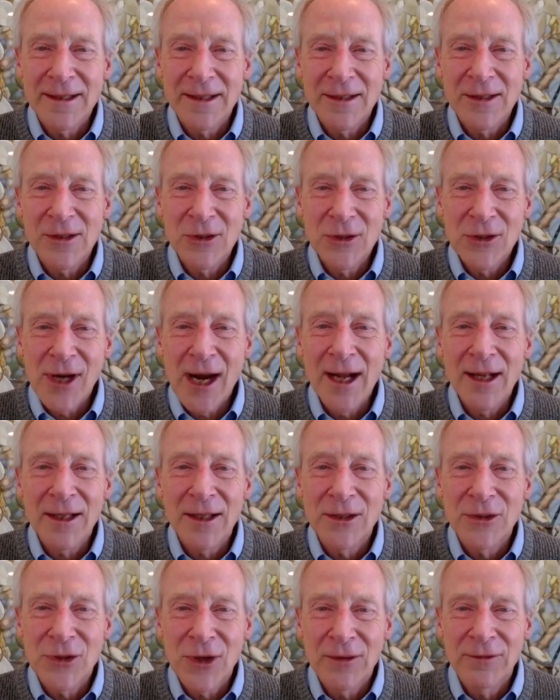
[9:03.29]
It's a
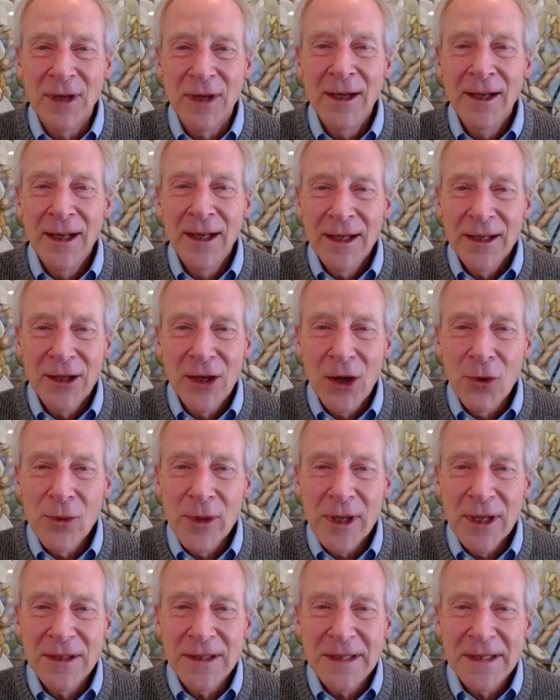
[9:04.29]
challenge of
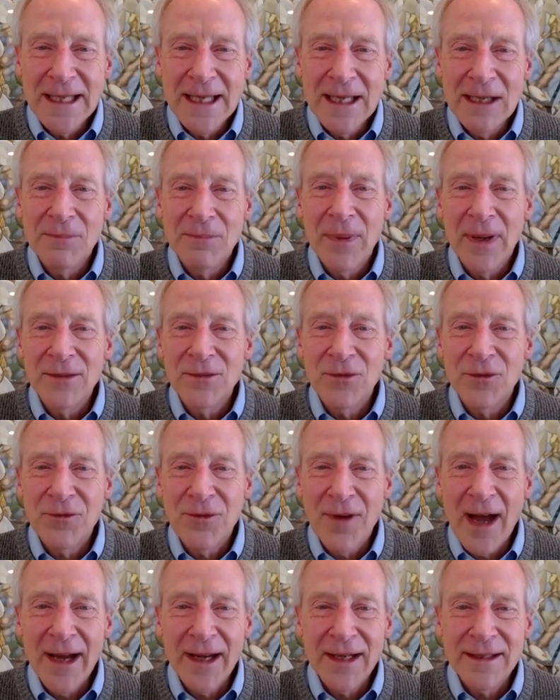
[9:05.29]
going deep and
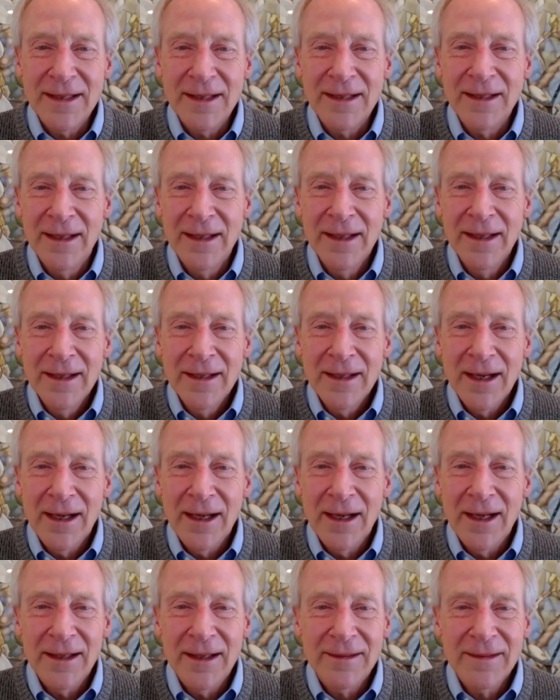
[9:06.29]
finding
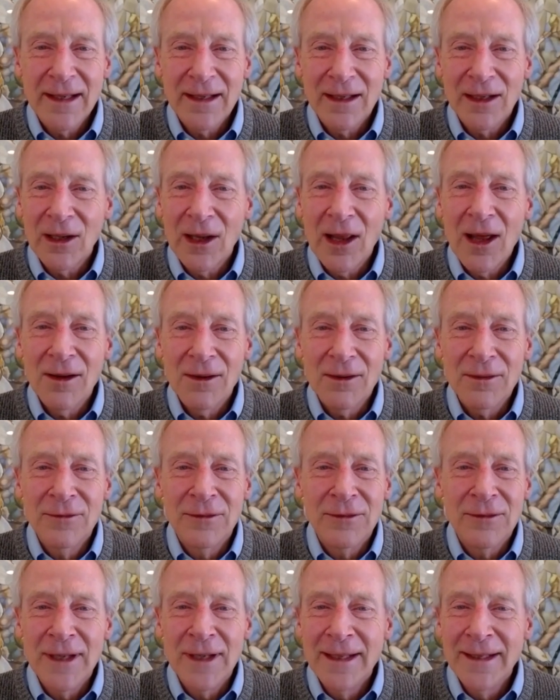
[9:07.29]
that
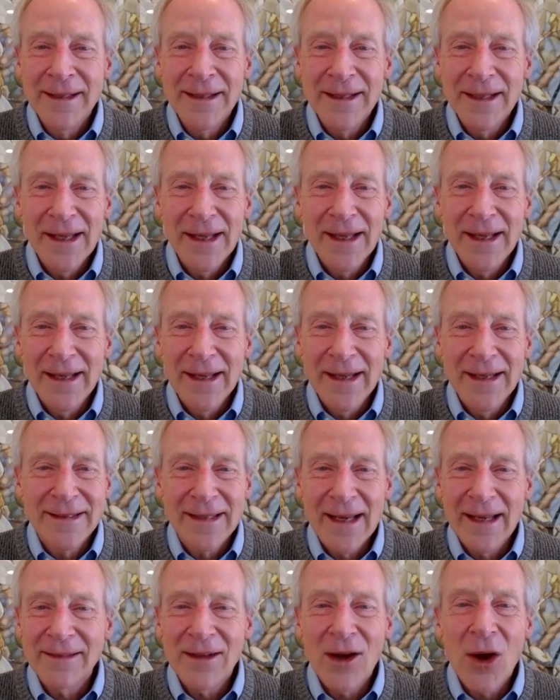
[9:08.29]
love is
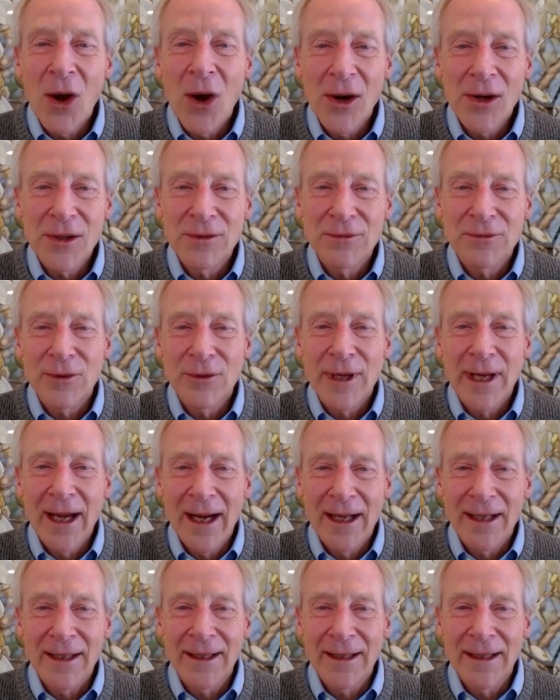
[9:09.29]
at the heart of
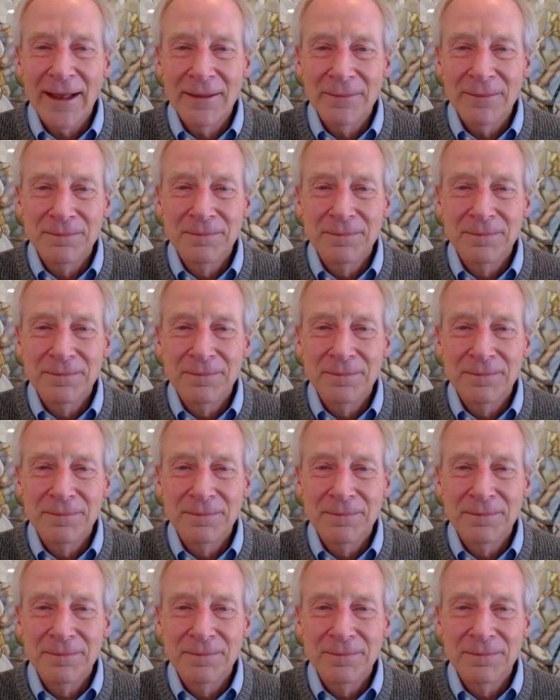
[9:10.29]
reality.